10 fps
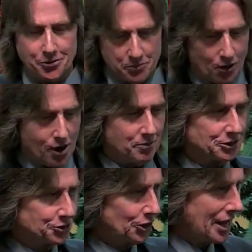the
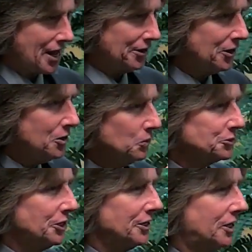promised land was
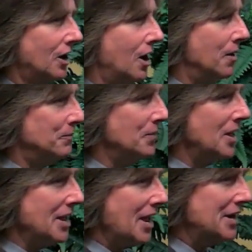going to come
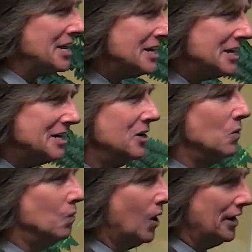and he
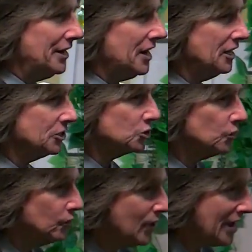wanted us
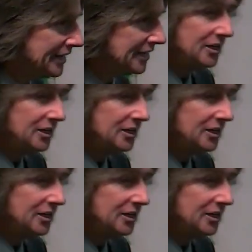ready